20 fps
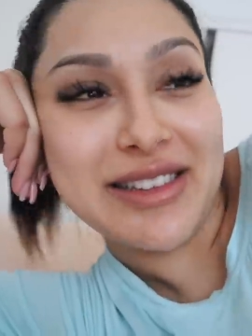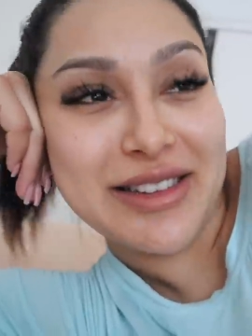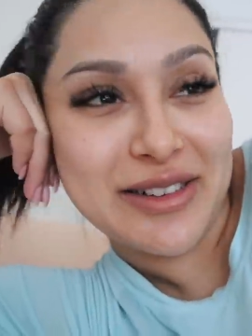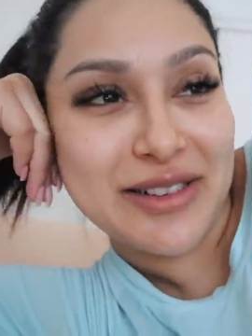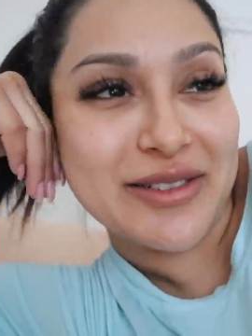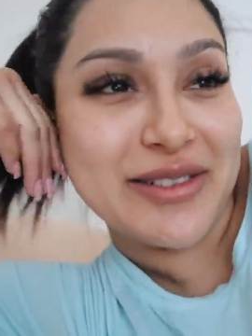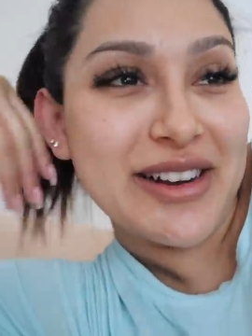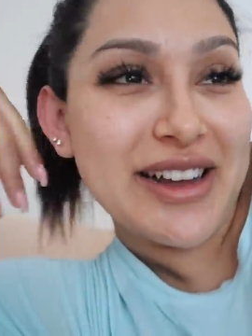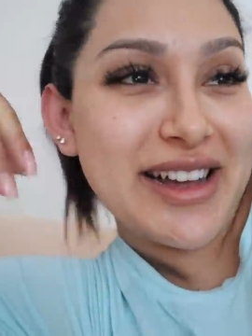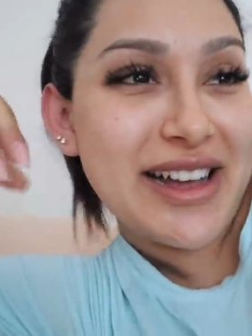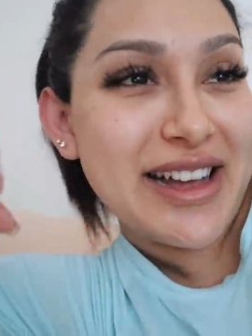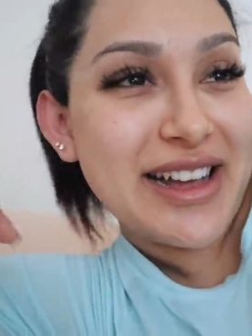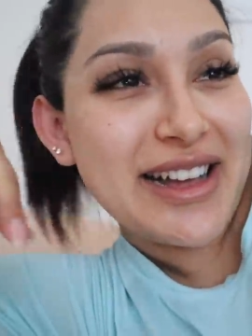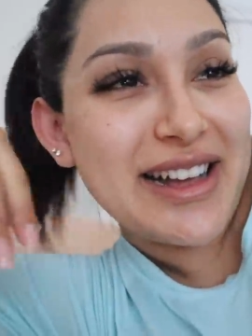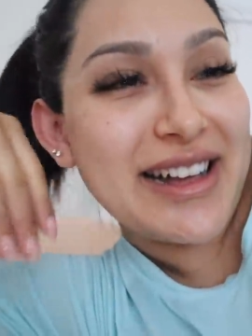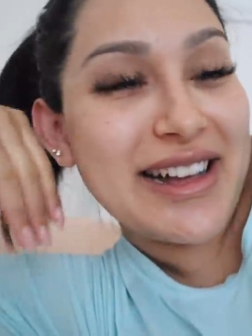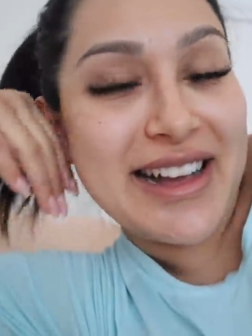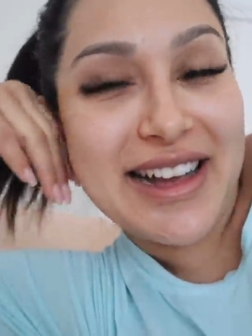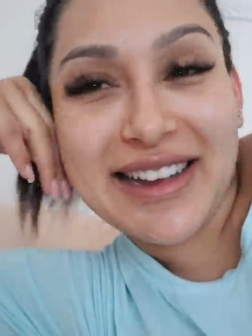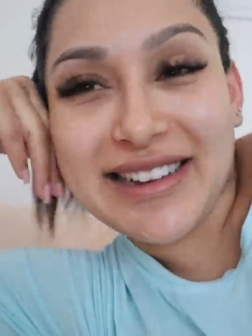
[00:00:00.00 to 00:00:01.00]
So
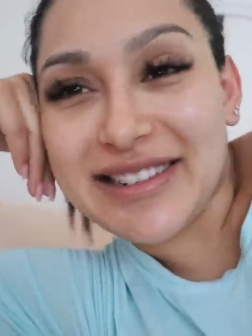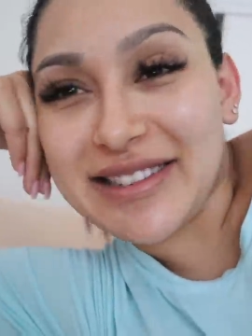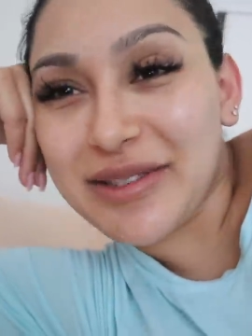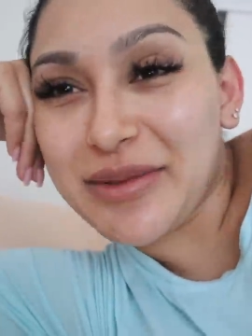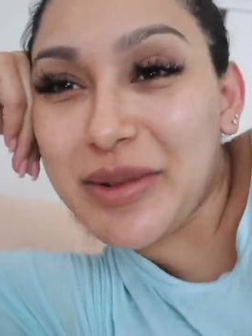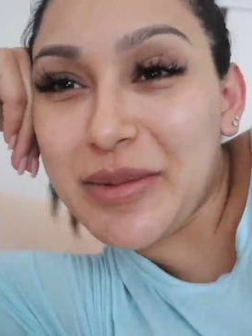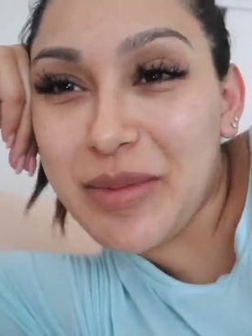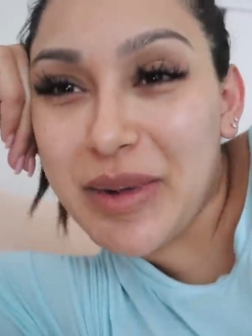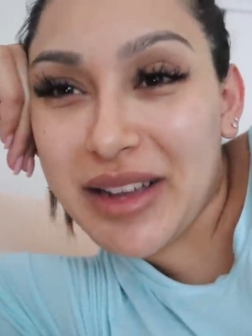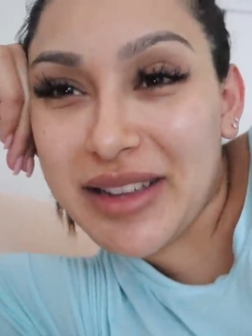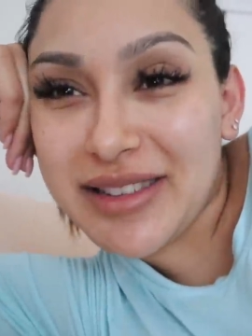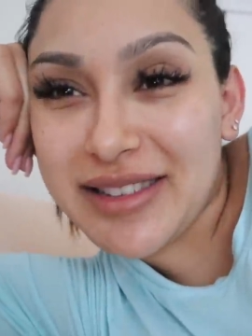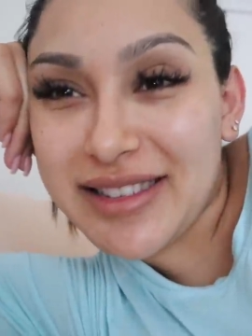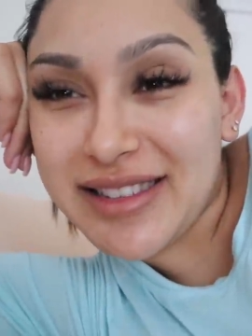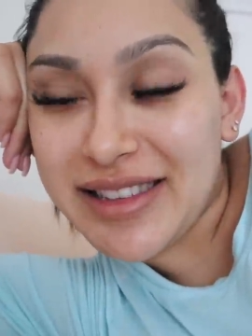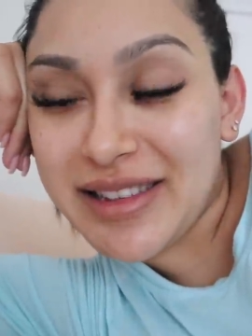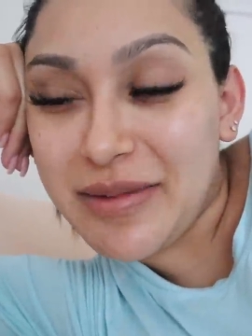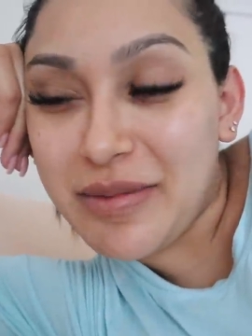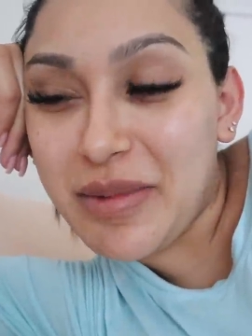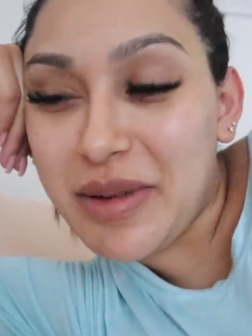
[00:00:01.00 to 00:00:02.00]
I just went back to
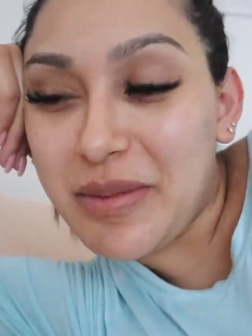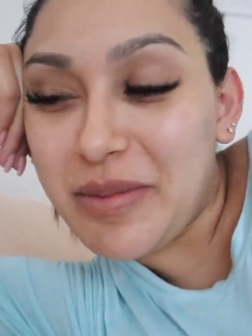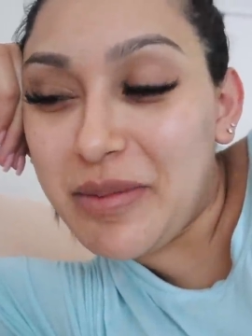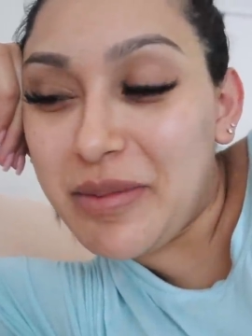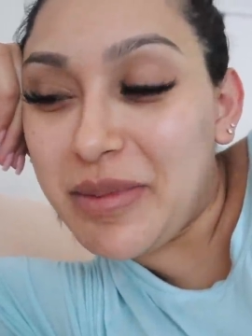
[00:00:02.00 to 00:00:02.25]
sleep.